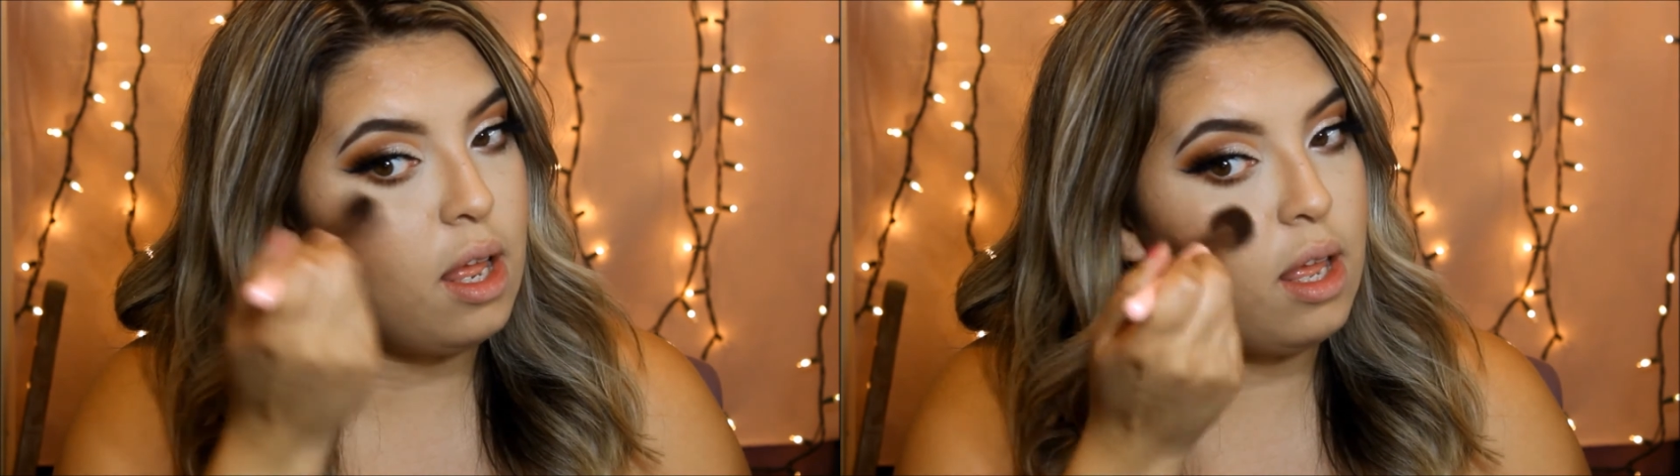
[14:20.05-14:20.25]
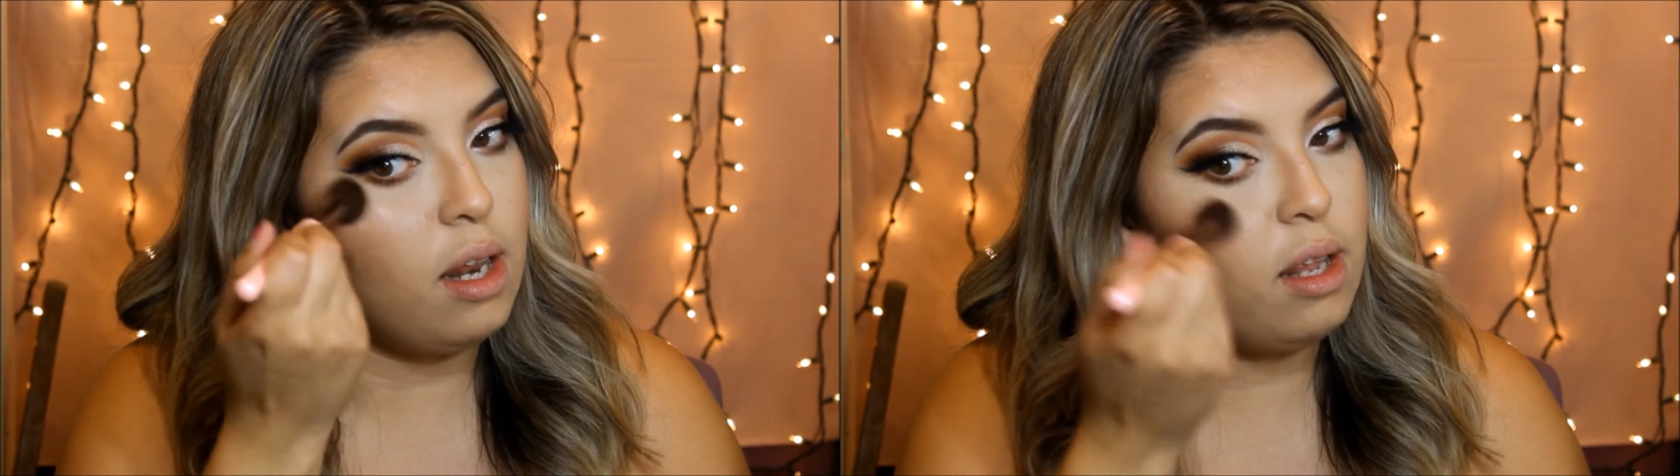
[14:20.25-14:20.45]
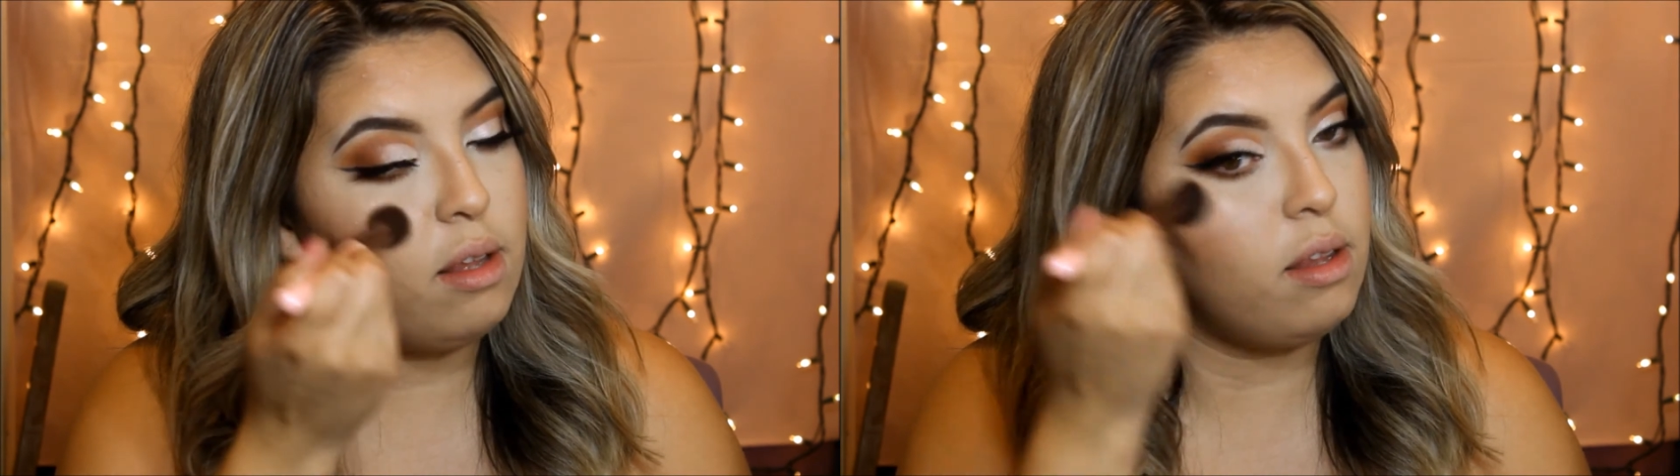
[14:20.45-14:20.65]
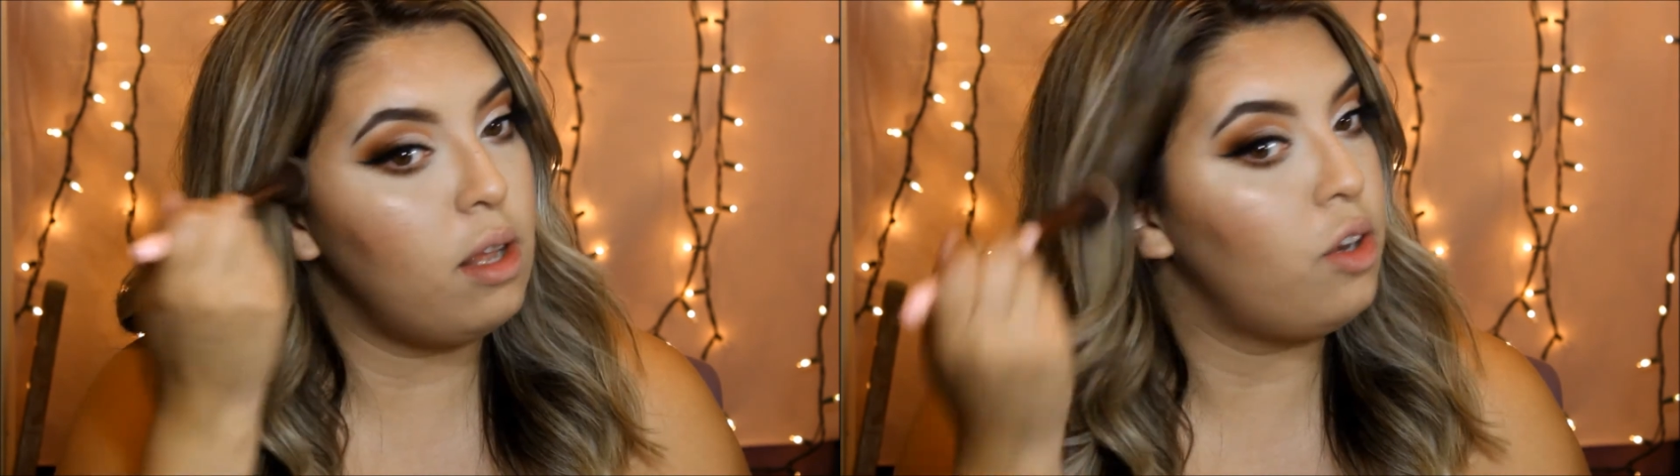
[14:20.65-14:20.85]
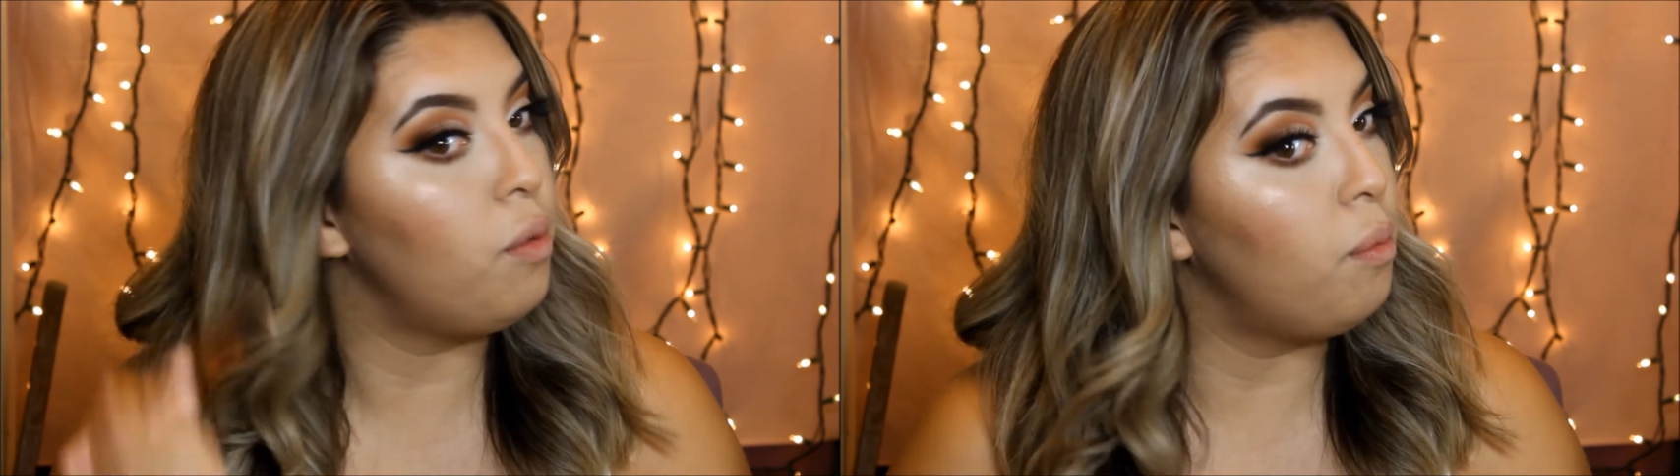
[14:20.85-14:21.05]
it is
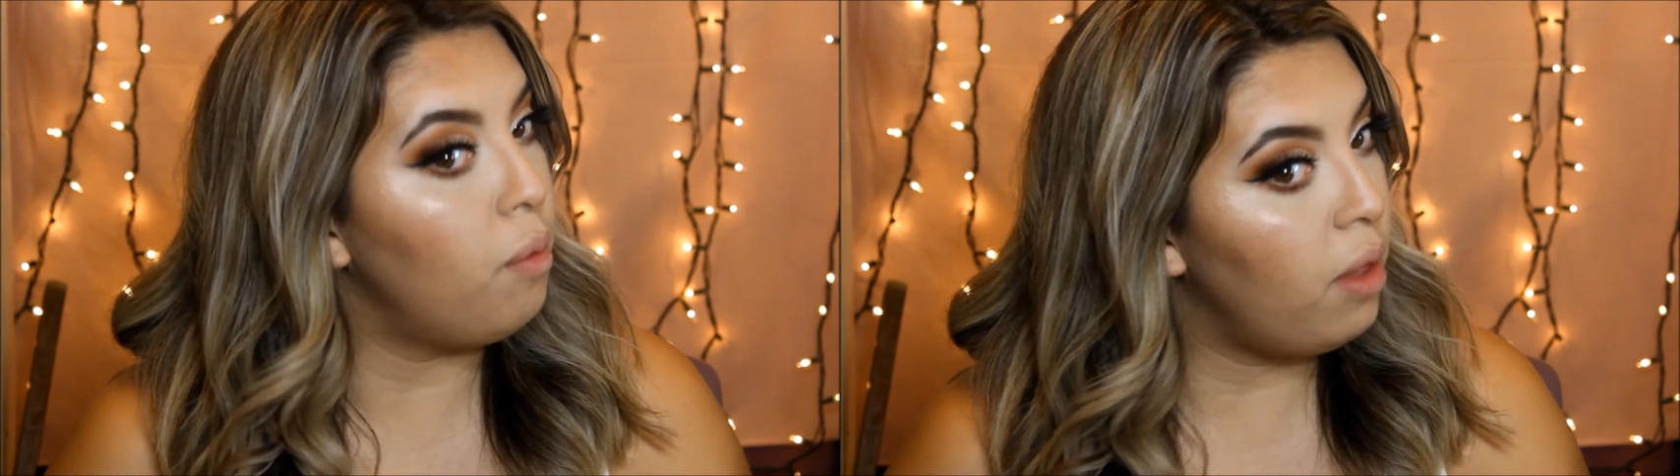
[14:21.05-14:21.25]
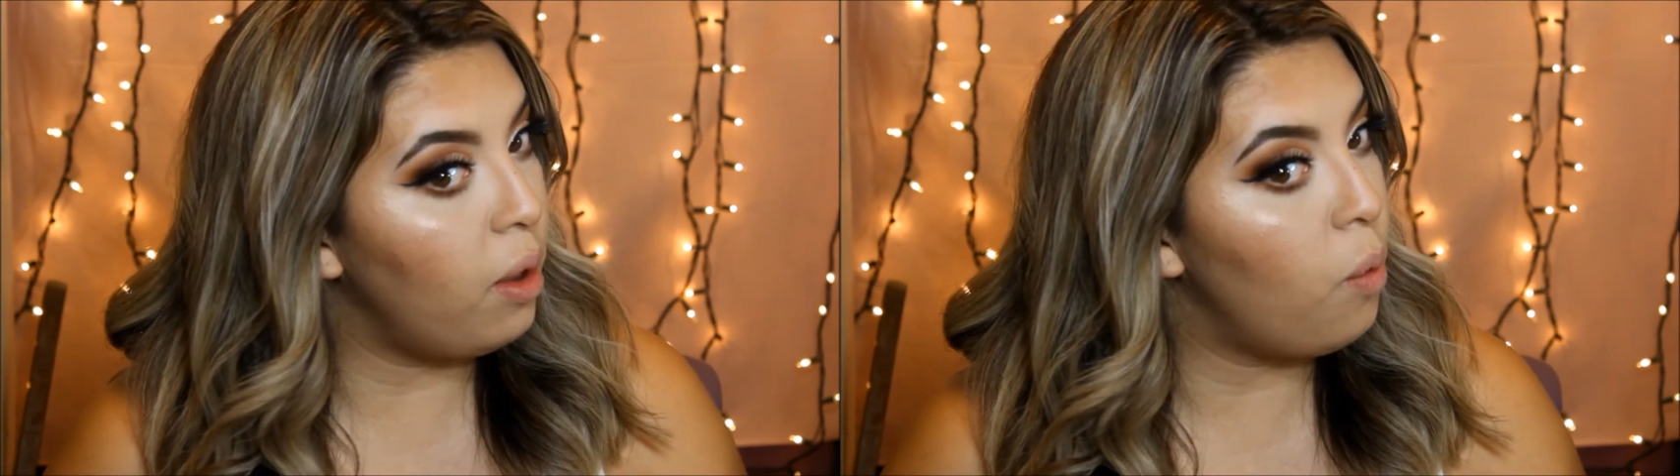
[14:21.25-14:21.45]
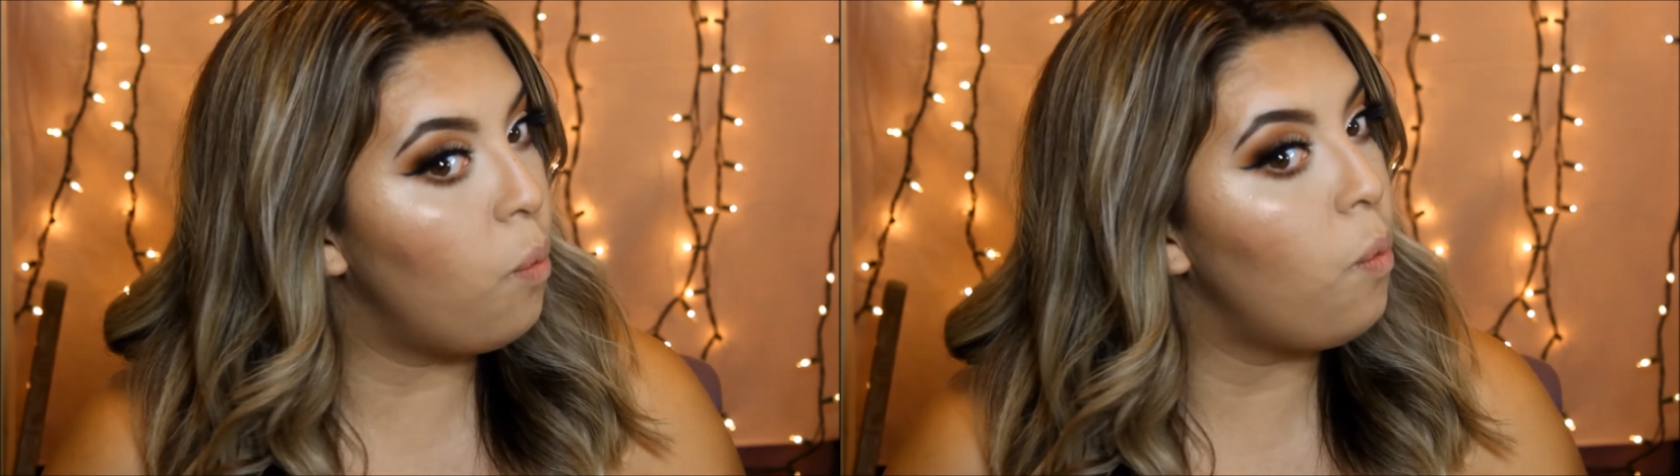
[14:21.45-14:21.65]
such like